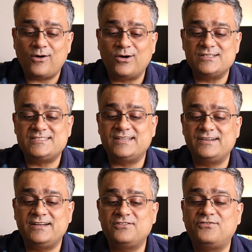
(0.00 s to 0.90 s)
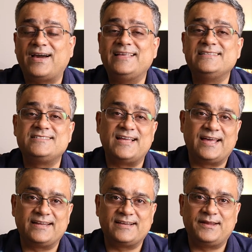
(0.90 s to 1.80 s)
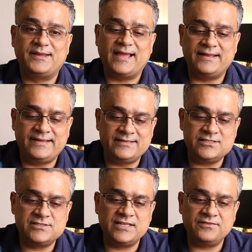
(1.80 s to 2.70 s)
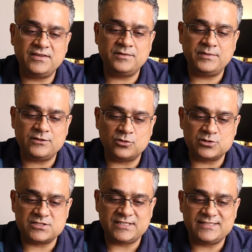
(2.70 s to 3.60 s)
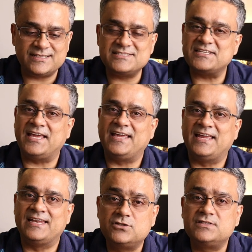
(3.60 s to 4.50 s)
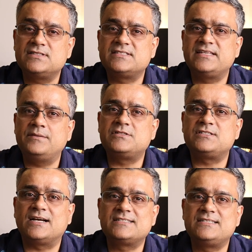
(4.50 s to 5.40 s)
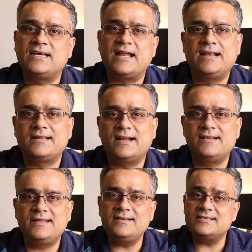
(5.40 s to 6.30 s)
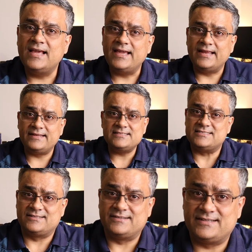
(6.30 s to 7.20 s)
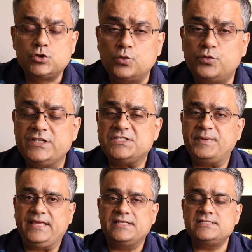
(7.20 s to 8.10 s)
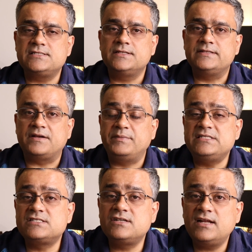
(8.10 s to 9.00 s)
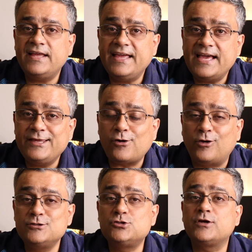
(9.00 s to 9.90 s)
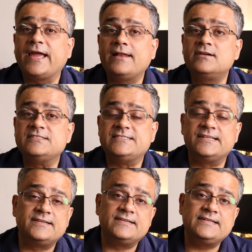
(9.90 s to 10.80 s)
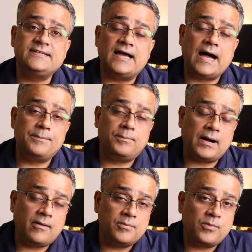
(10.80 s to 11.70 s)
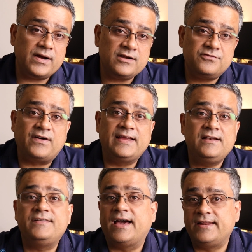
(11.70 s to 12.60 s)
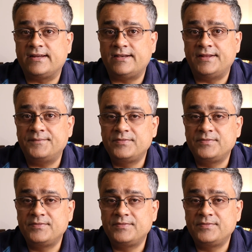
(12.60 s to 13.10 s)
or generate files directly. And it is giving me those details again. So this is the same structure and content it is generating. So which means that Mistral AI also cannot generate a PowerPoint file directly.